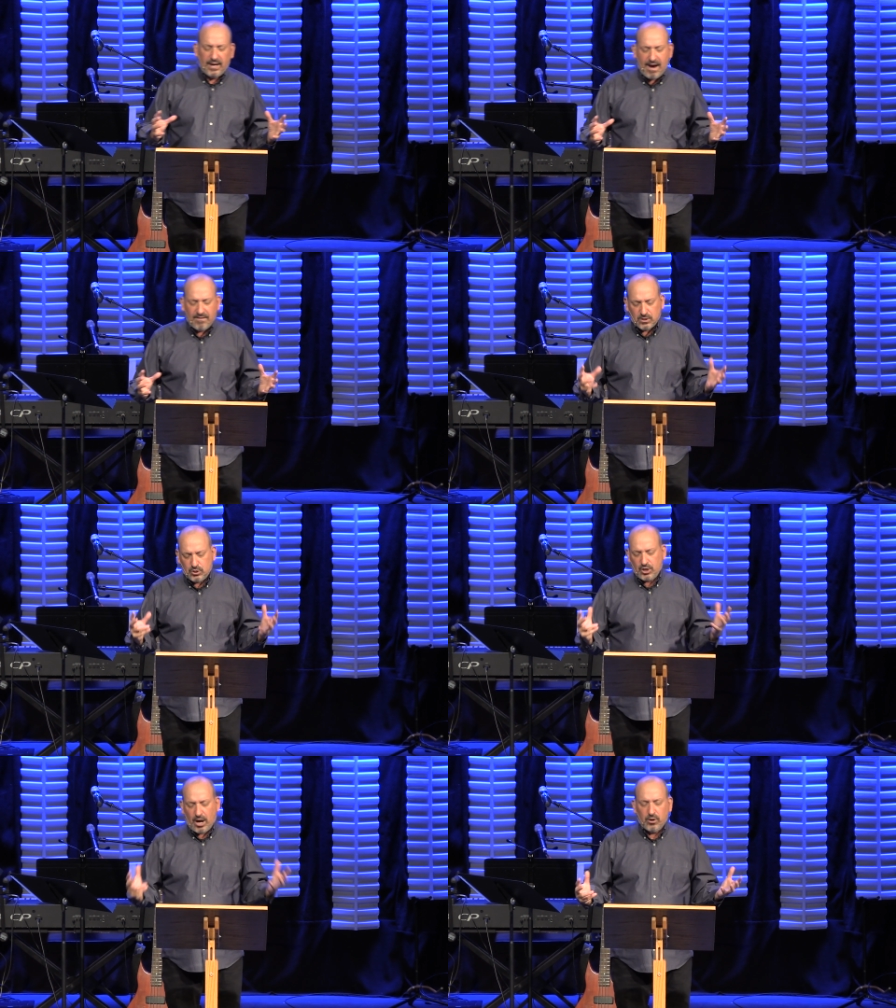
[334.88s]
have to
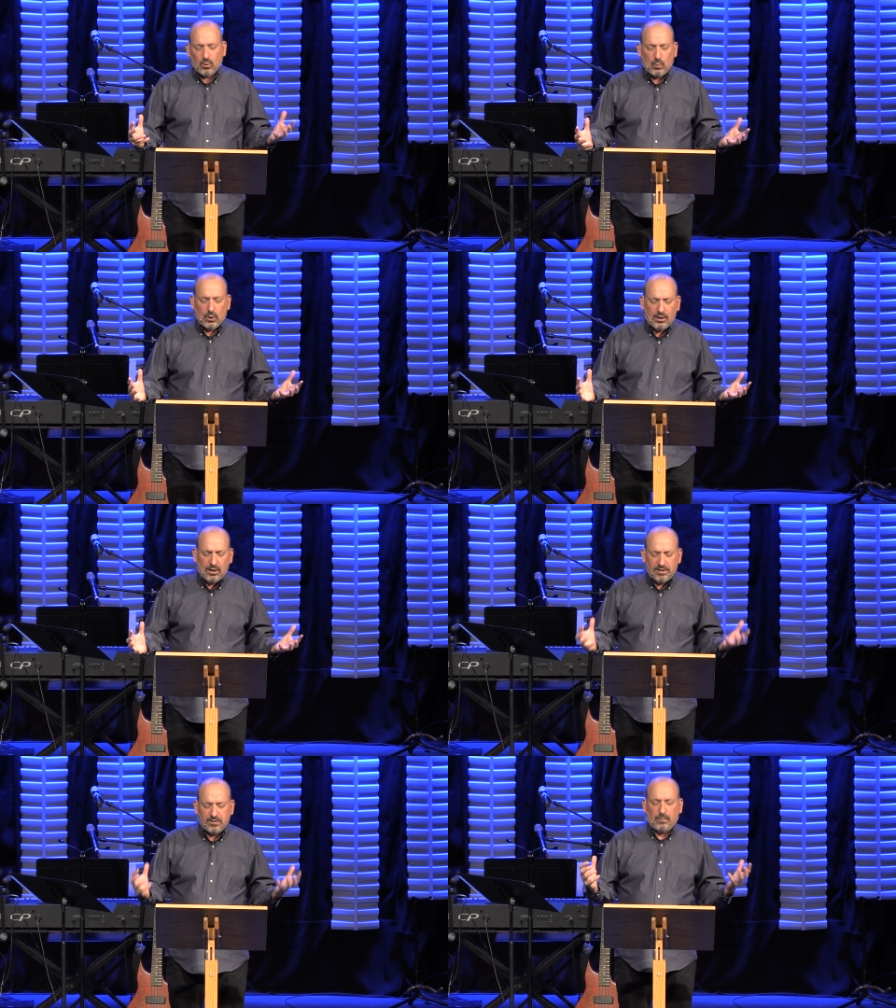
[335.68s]
share your
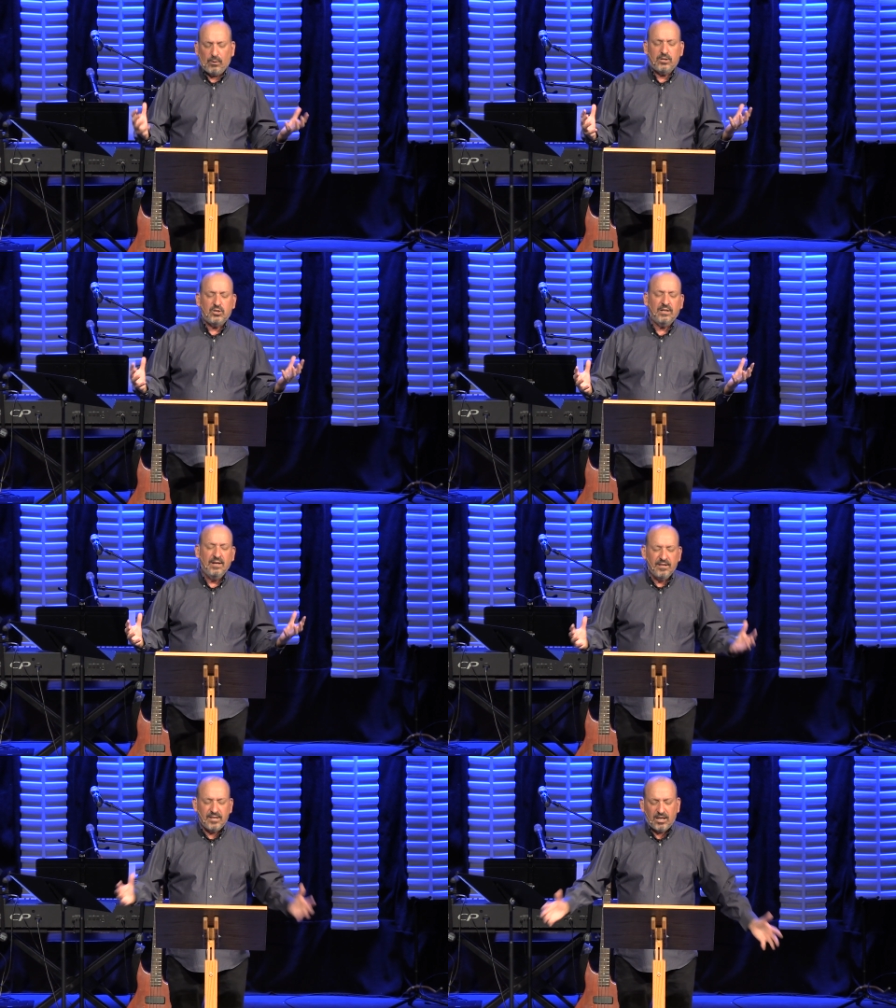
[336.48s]
word and to preach it.
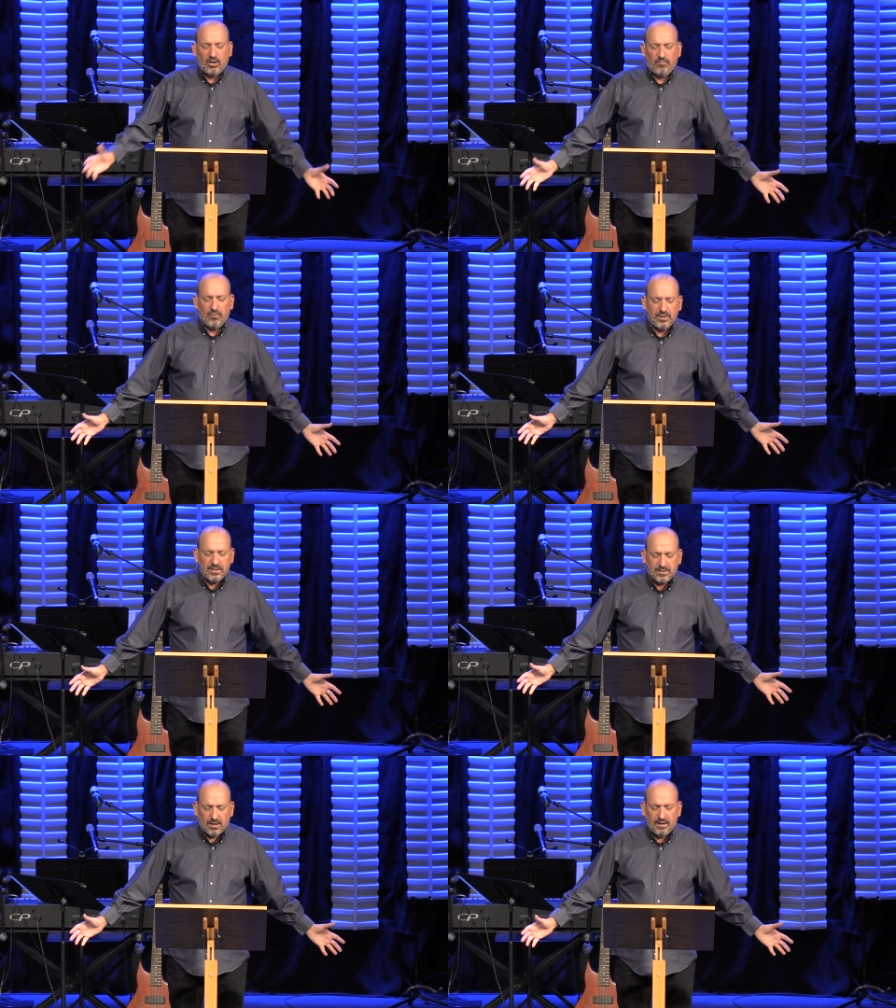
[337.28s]
Thank you for
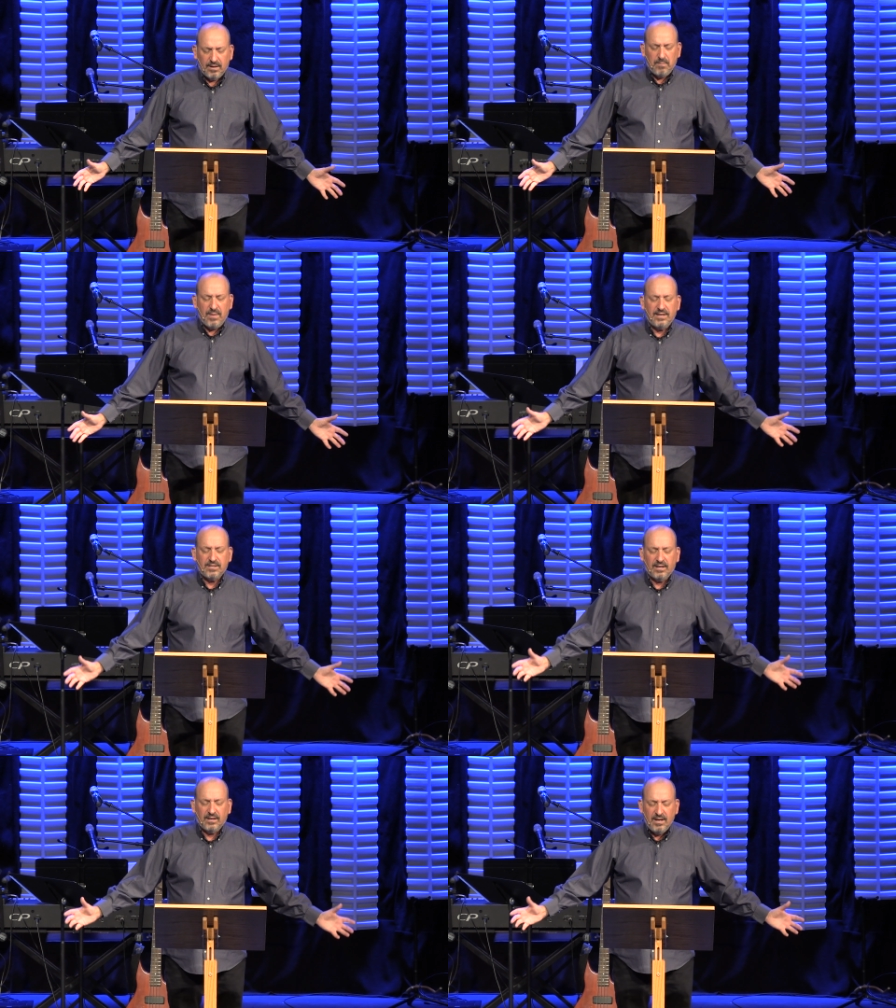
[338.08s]
this uh,
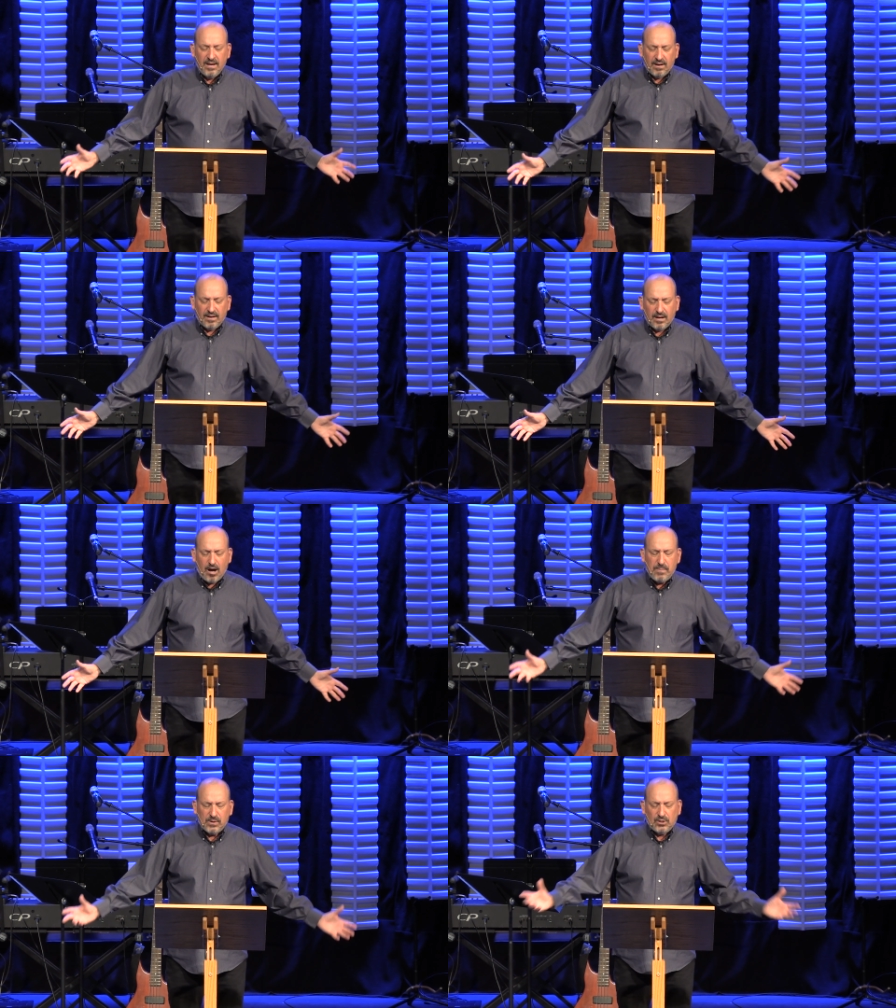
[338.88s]
amazing
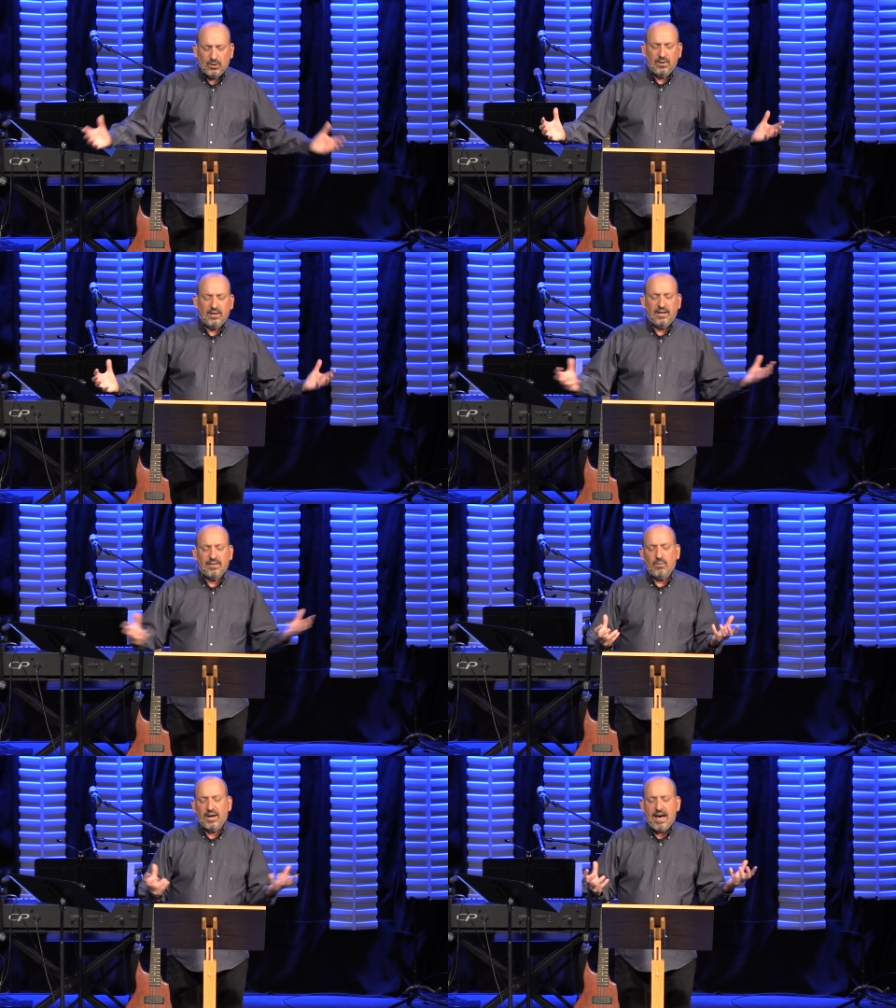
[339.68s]
opportunity
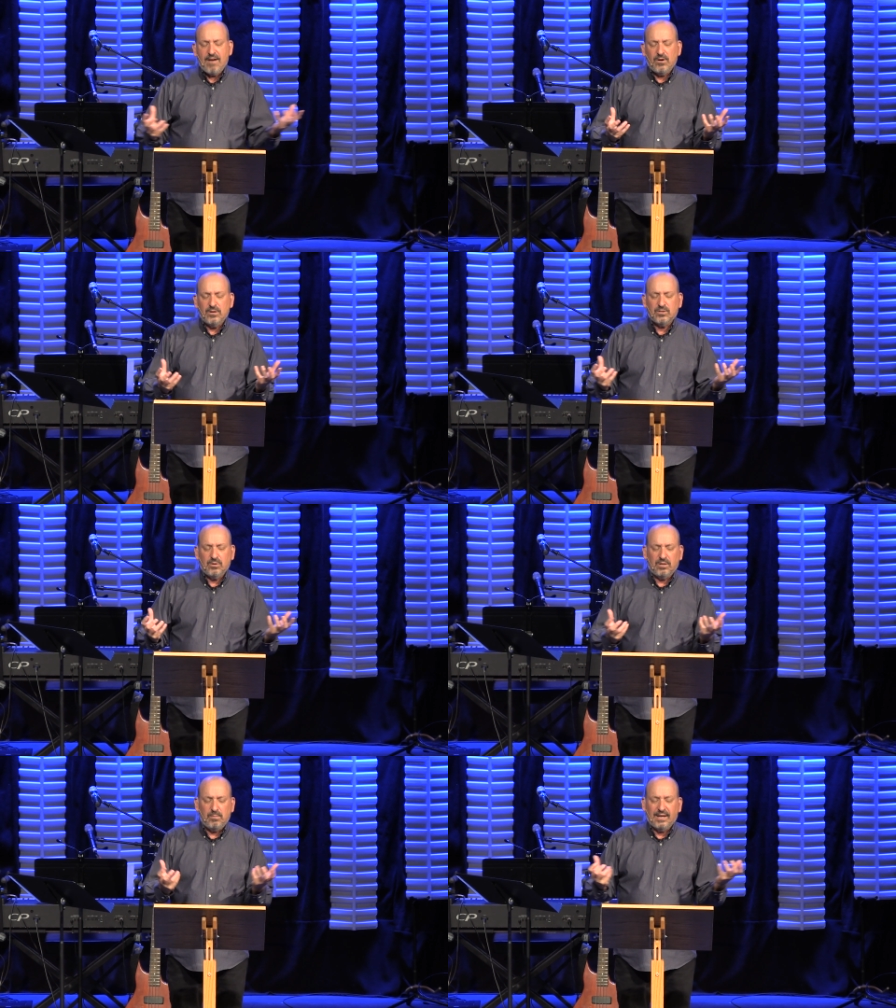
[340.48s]
that we have
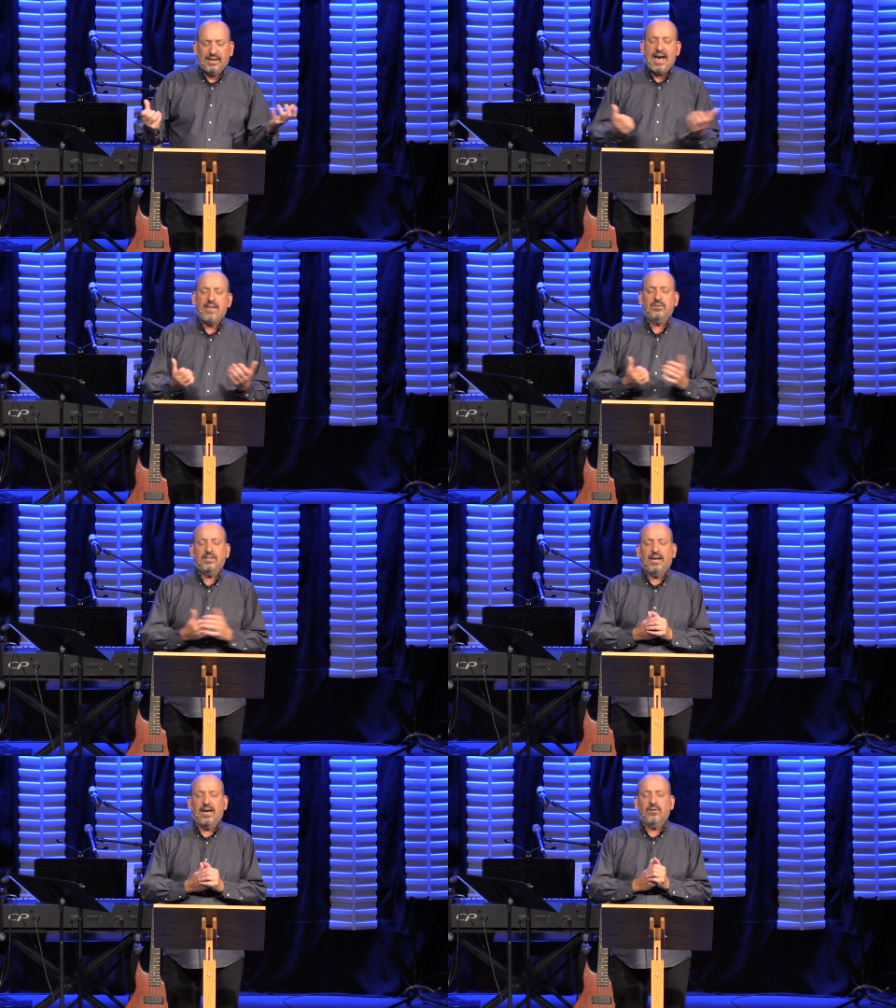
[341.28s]
also to be gathered
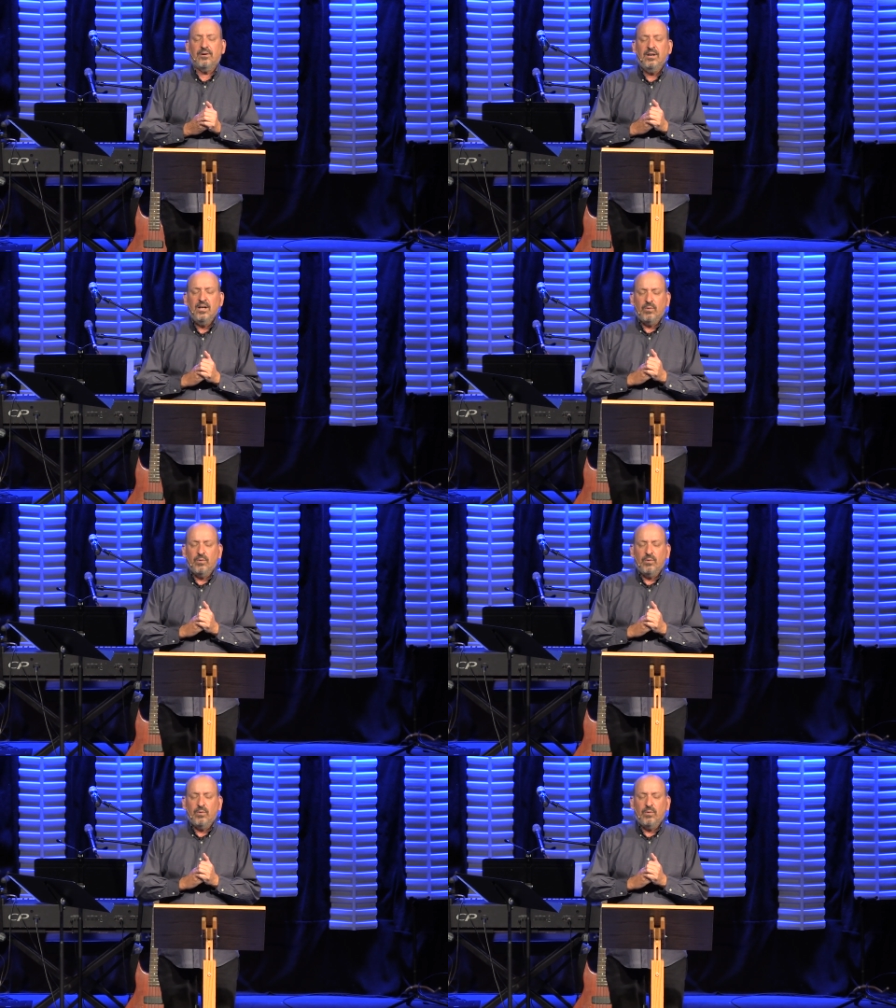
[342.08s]
together.